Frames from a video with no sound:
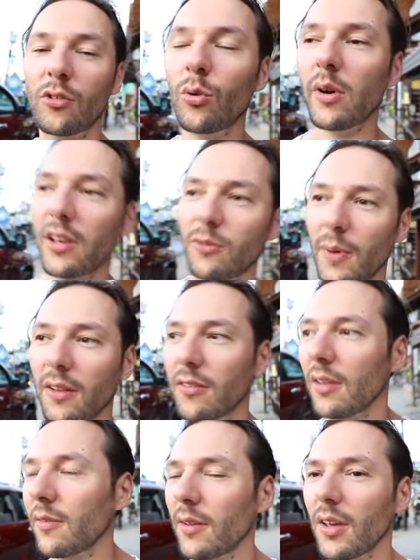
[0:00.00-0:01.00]
too
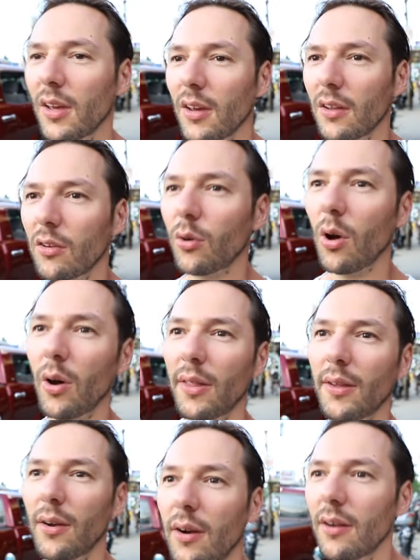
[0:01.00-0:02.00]
expensive to go in
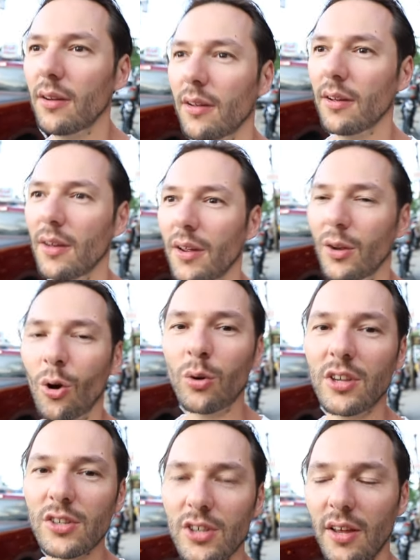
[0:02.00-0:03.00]
there. No
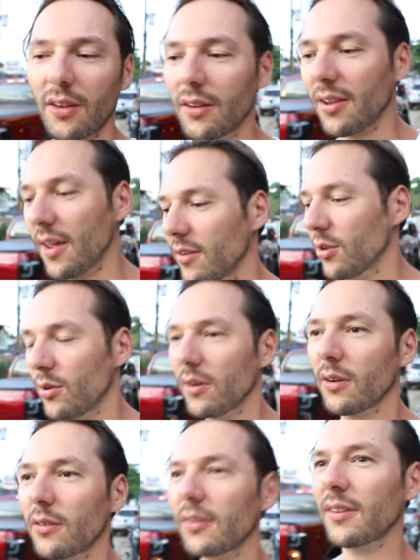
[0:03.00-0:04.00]
dish under 10 euros.